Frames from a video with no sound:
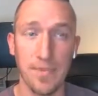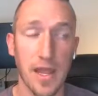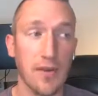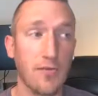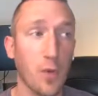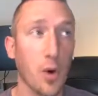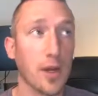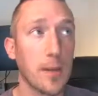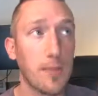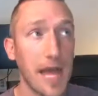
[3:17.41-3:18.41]
And for
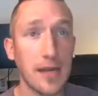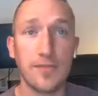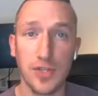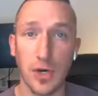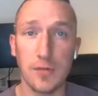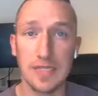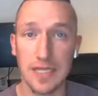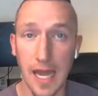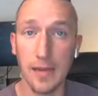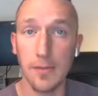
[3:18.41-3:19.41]
competitive terms
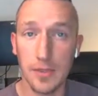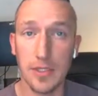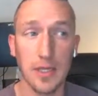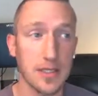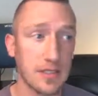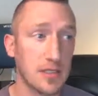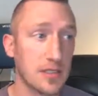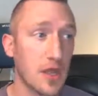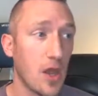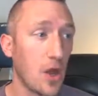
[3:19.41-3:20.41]
like music
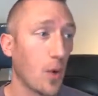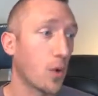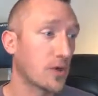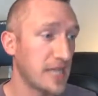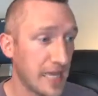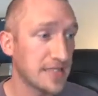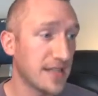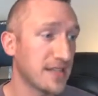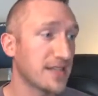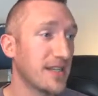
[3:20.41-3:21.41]
lessons or dance
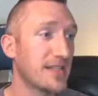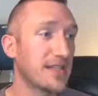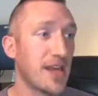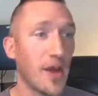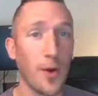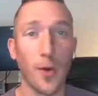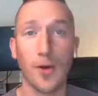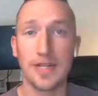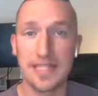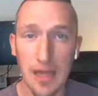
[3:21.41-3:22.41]
lessons
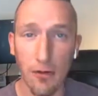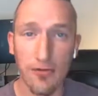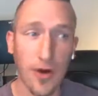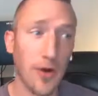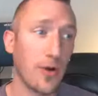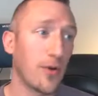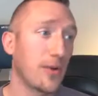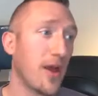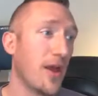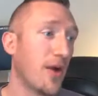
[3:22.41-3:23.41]
or cell
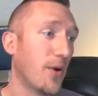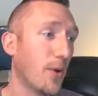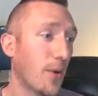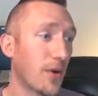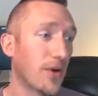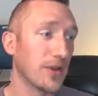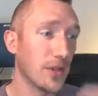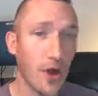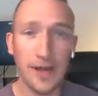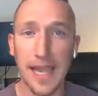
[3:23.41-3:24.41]
phone or
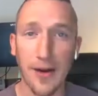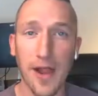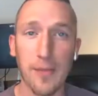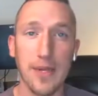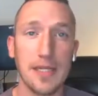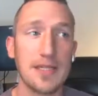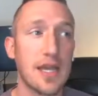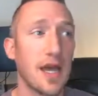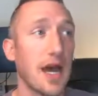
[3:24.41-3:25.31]
lawn care companies,